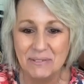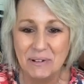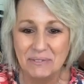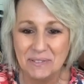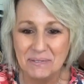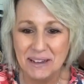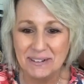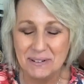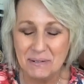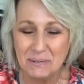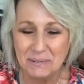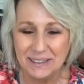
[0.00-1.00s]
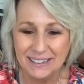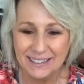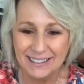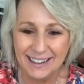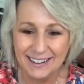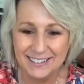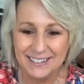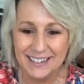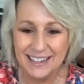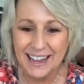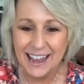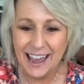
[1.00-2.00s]
some of them had with the
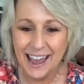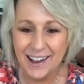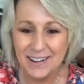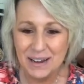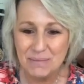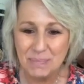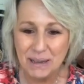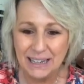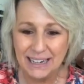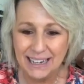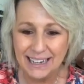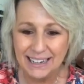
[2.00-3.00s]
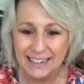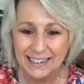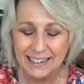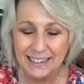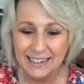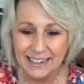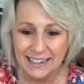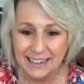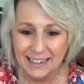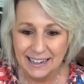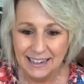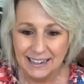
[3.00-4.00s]
clowns. Howdy, Penny.
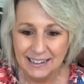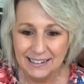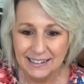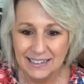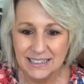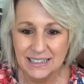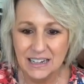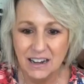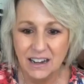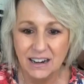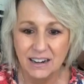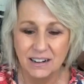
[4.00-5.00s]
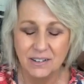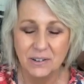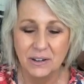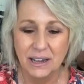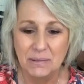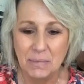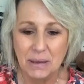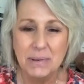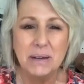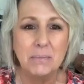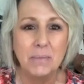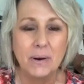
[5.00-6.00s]
Uh, he's not okay.
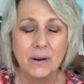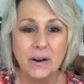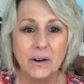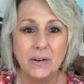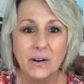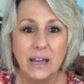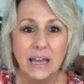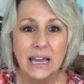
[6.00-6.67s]
Maybe tomorrow.